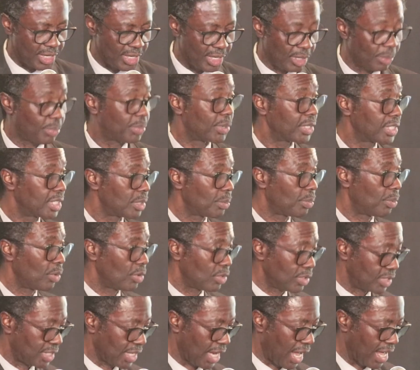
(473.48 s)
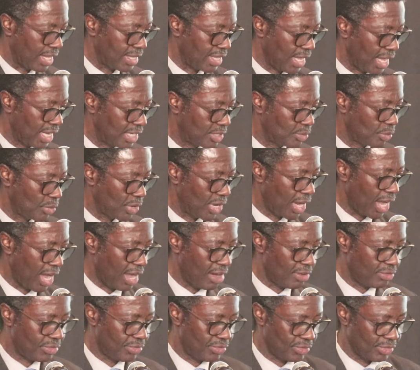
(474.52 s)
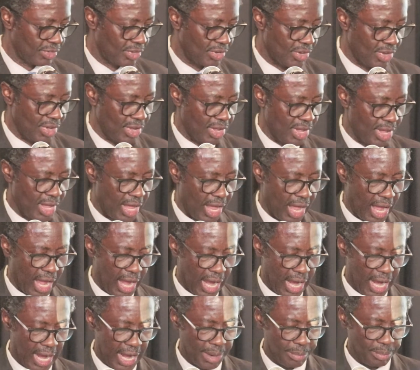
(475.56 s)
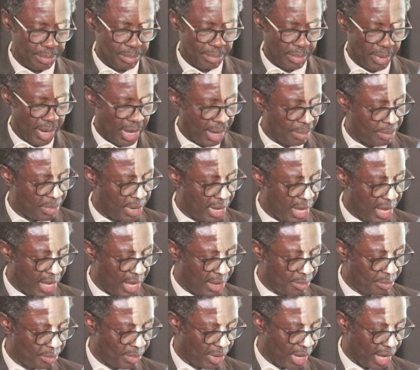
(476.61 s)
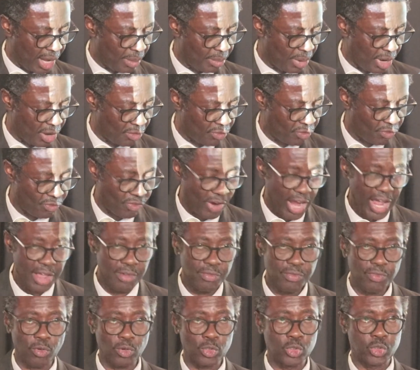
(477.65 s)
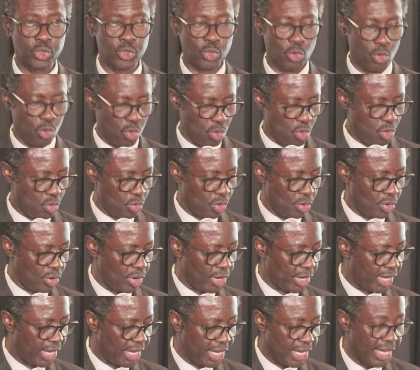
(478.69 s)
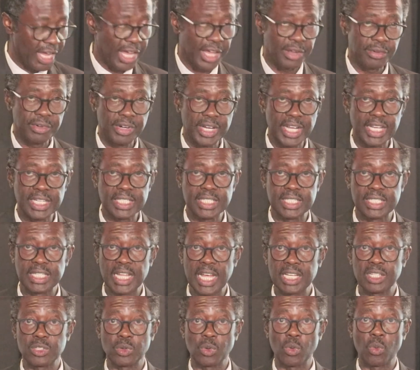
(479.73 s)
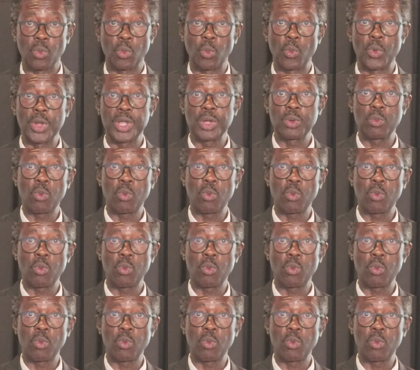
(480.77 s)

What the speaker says: the principles are that we have about 5 or so key areas that we